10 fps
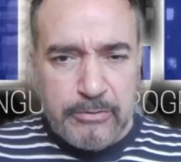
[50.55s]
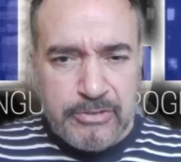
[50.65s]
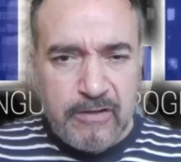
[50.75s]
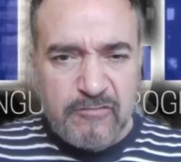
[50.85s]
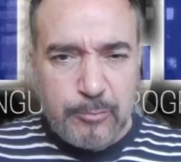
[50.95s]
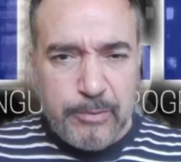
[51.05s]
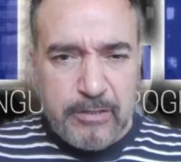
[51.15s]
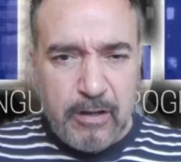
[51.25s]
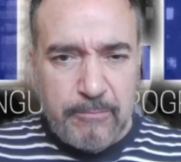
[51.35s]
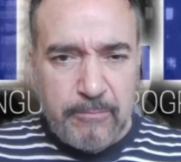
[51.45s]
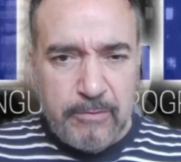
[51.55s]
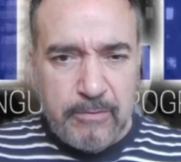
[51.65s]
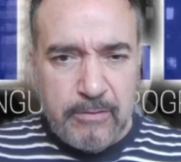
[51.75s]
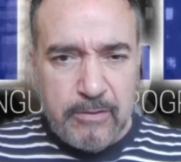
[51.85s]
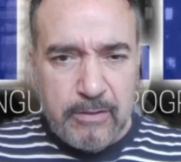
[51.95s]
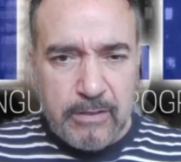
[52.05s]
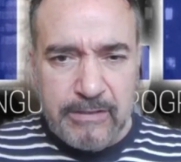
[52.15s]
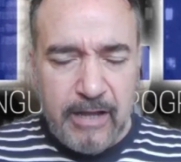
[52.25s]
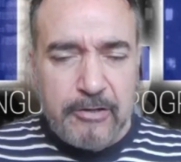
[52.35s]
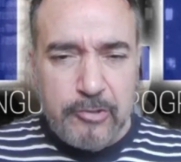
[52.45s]
yourself to become
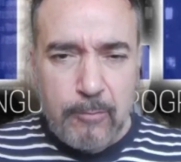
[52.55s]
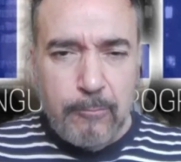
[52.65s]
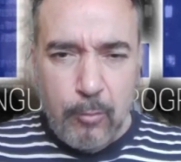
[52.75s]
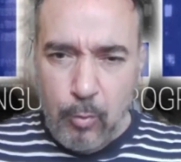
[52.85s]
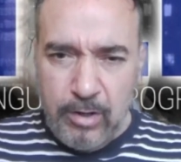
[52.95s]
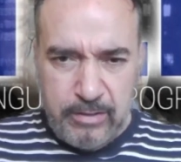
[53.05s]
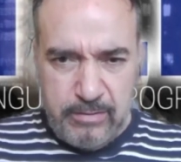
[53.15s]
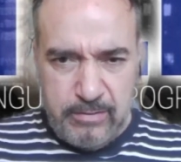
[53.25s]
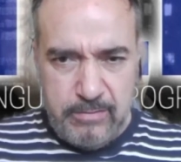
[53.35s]
client number one